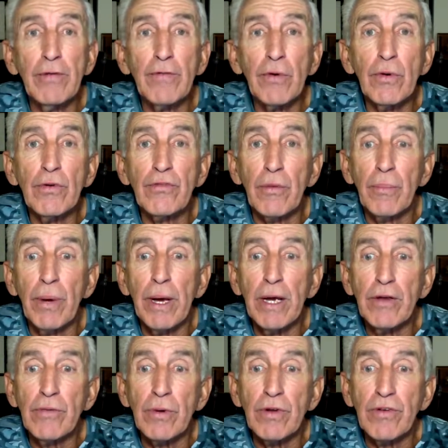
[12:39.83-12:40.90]
influencer
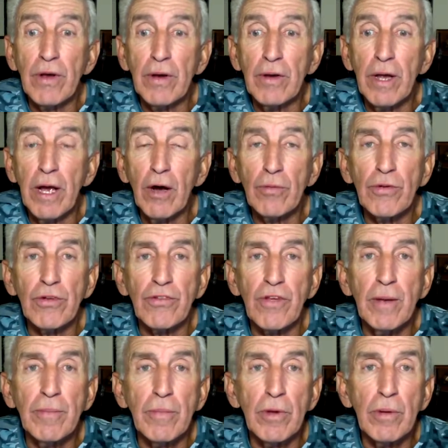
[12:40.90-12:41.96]
page, which helps us keep,